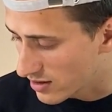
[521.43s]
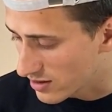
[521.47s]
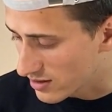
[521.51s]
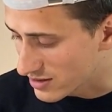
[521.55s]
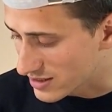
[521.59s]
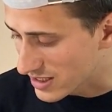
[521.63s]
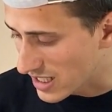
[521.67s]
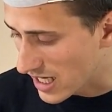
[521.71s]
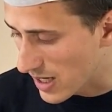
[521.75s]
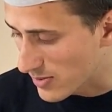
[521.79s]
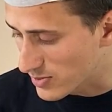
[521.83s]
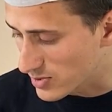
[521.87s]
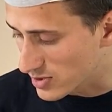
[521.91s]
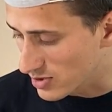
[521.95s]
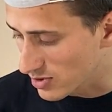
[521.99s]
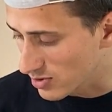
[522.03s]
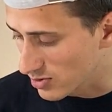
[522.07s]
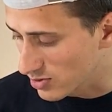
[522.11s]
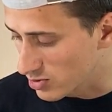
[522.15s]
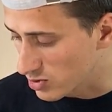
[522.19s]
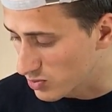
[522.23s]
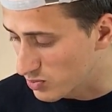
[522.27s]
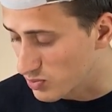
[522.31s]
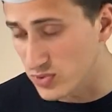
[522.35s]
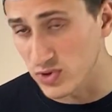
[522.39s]
this
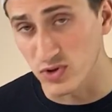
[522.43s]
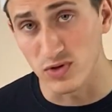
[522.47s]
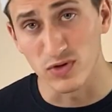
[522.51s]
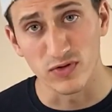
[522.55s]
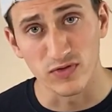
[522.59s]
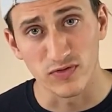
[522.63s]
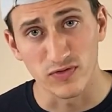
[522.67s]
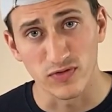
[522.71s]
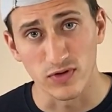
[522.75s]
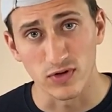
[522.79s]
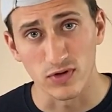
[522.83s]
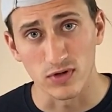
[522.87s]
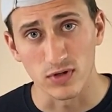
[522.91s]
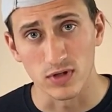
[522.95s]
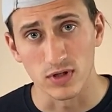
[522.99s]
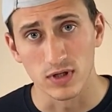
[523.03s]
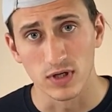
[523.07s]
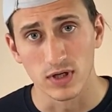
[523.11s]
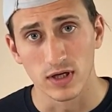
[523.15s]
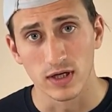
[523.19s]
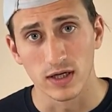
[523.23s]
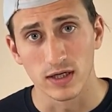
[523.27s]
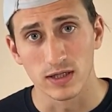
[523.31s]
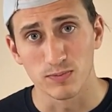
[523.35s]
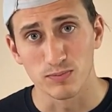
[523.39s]
absolute beautiful
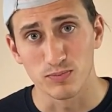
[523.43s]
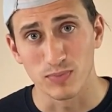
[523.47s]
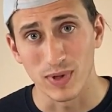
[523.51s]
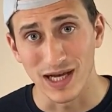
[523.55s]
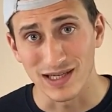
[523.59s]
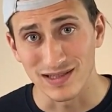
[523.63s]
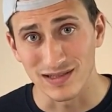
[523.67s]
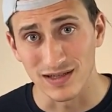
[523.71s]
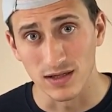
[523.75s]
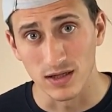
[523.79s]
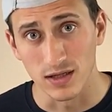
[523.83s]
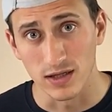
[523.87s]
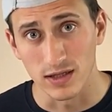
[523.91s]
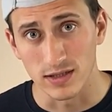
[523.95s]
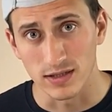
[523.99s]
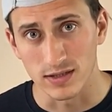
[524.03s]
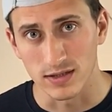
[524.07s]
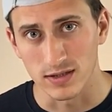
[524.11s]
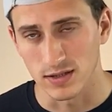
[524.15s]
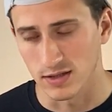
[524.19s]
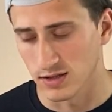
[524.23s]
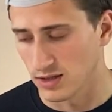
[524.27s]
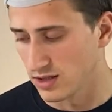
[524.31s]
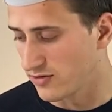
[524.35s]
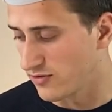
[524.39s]

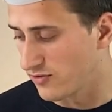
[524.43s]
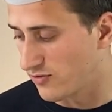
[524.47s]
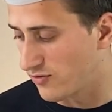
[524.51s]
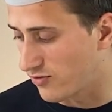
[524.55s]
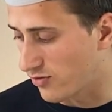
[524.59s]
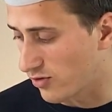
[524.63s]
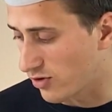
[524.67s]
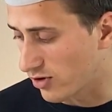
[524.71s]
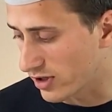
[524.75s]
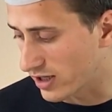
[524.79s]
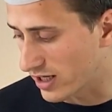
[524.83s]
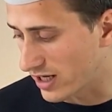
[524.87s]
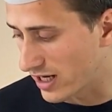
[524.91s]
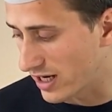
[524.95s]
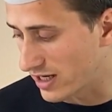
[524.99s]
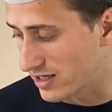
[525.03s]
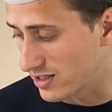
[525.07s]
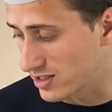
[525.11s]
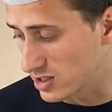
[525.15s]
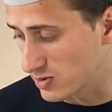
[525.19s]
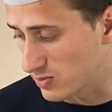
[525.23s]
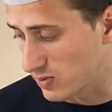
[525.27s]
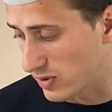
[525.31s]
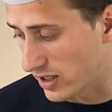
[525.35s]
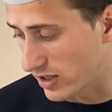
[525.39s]
bezel-less 4K
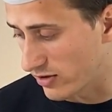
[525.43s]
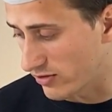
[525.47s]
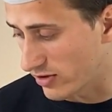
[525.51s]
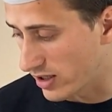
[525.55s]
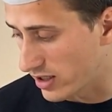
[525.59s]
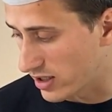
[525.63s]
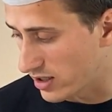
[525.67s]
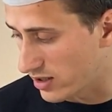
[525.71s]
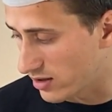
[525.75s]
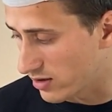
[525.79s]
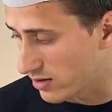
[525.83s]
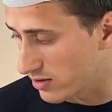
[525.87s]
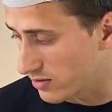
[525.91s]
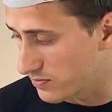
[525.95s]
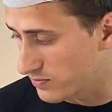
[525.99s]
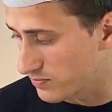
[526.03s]
display right here,